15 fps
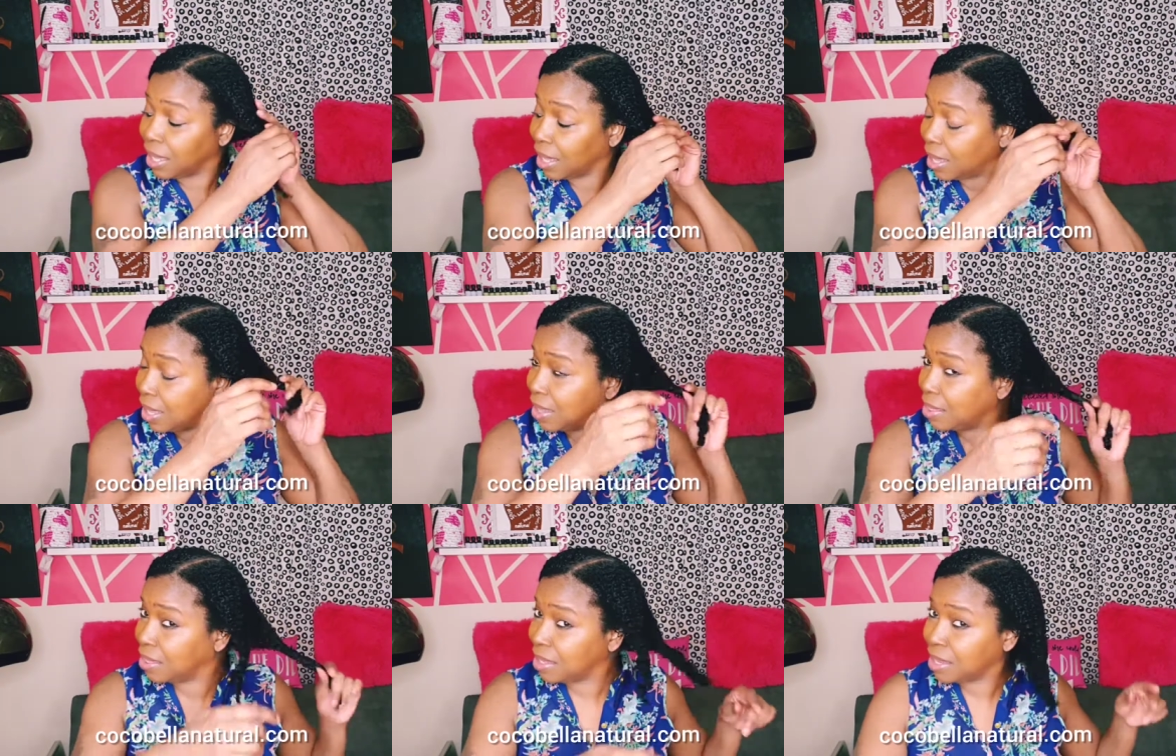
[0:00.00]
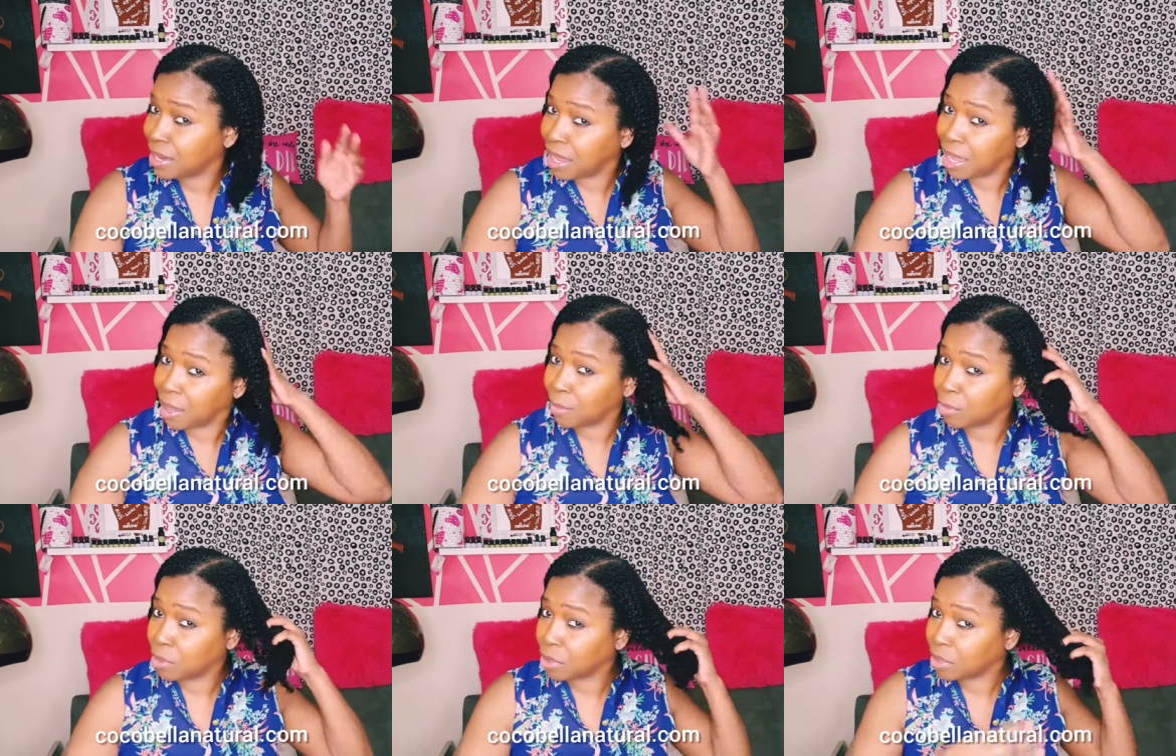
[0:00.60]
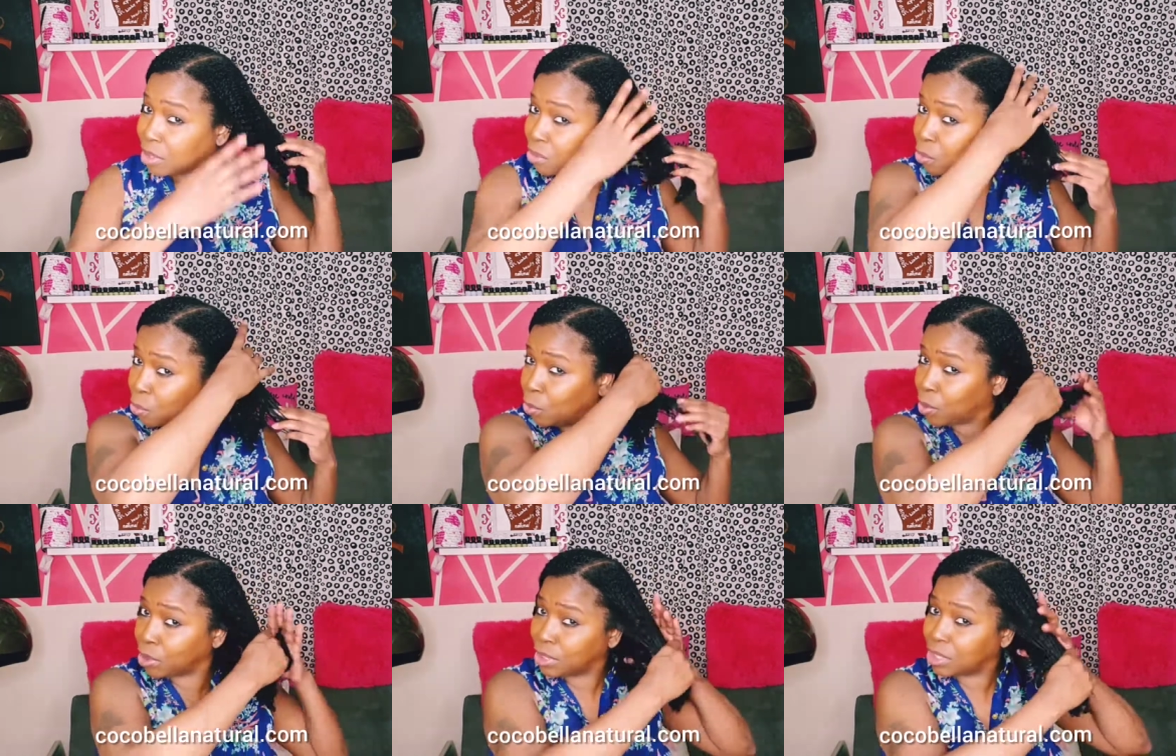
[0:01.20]
And then I'm
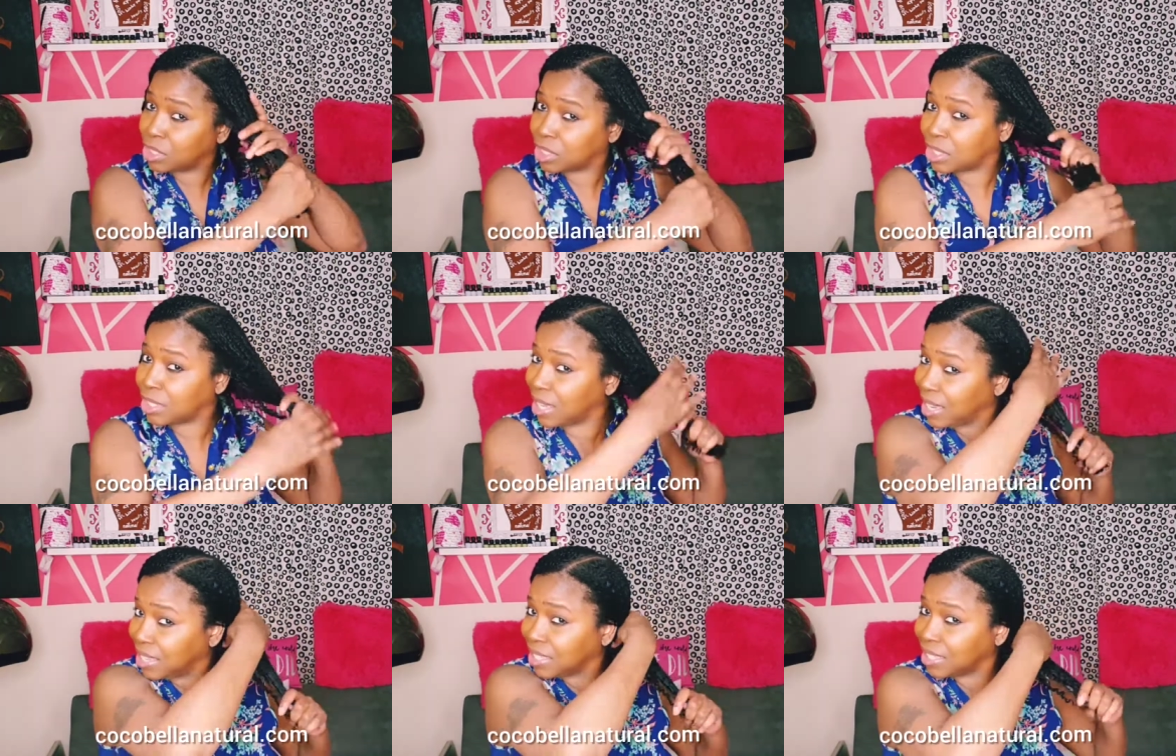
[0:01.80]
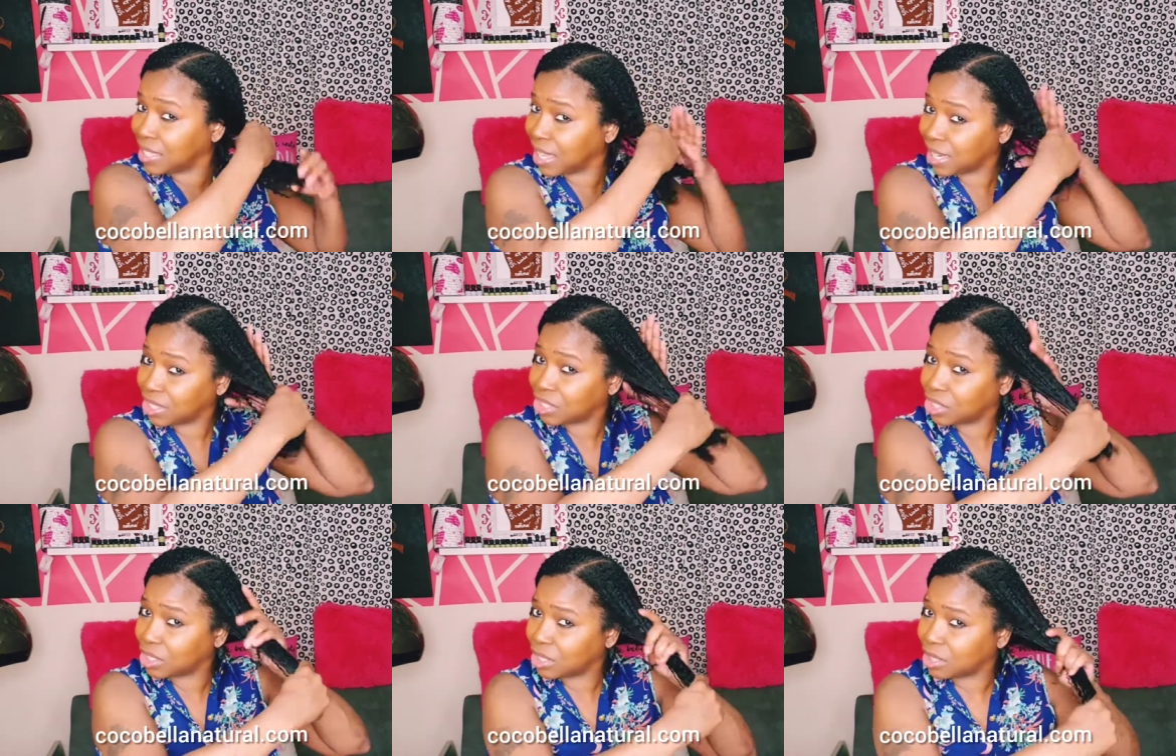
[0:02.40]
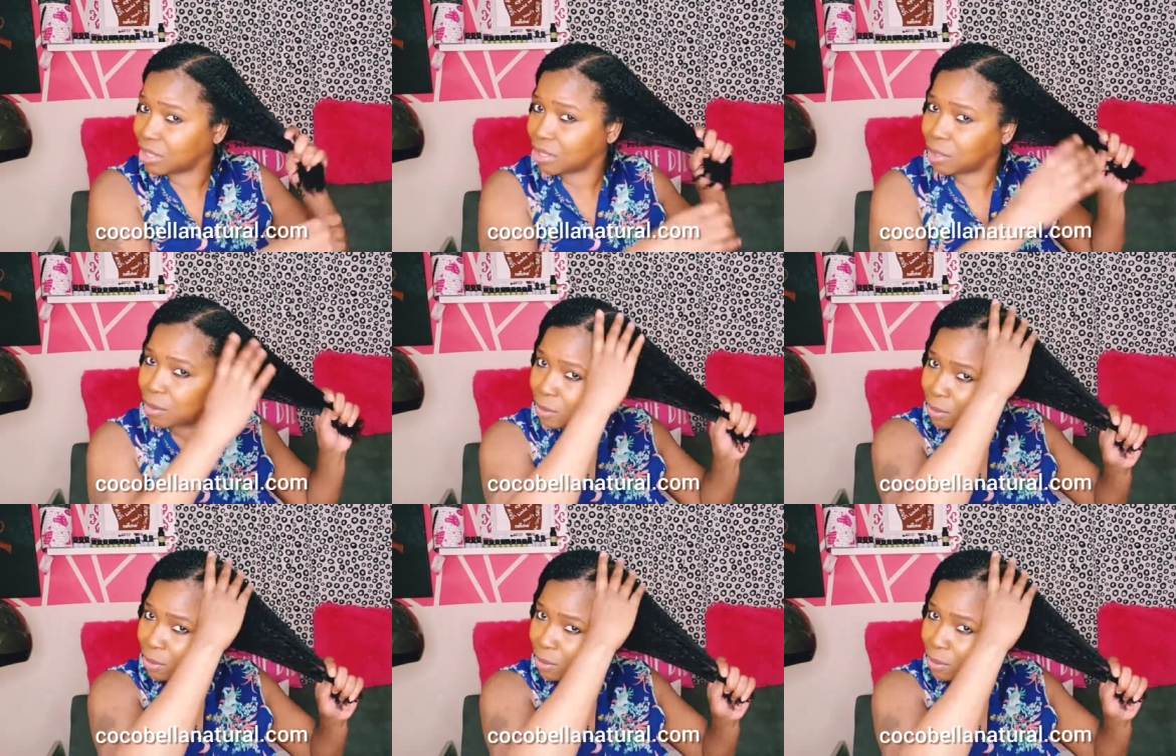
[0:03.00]
going to just take sections,